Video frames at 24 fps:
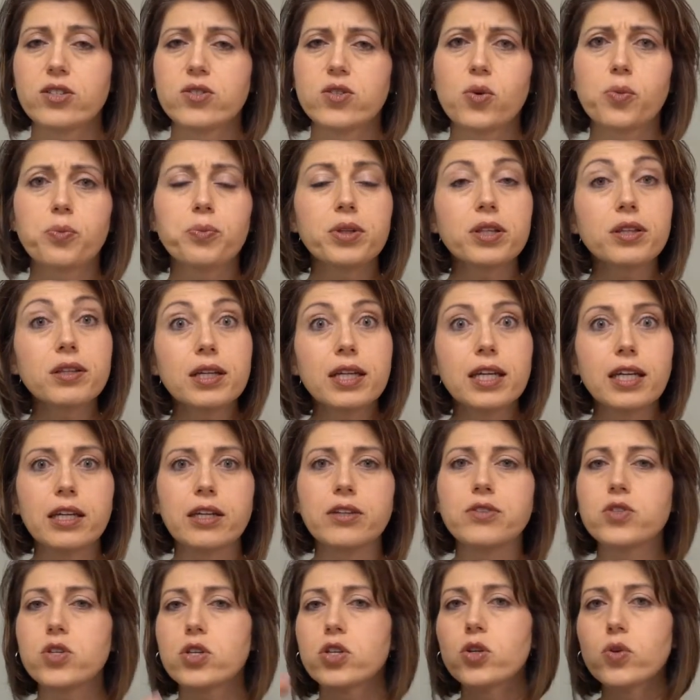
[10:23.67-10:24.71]
So
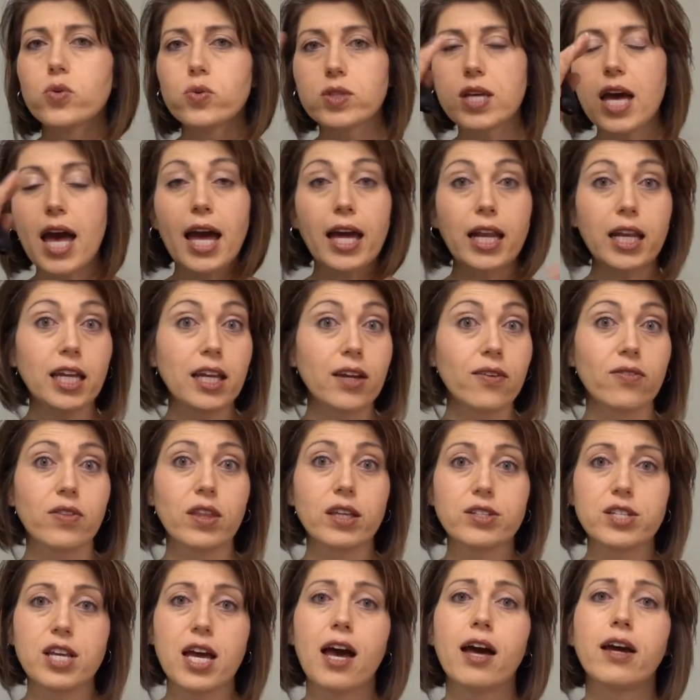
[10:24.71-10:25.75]
please use any of the
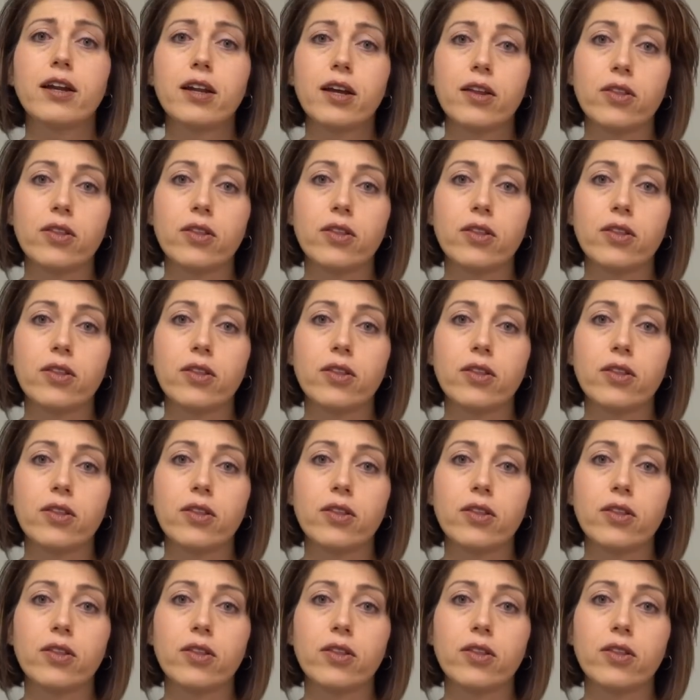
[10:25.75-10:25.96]
10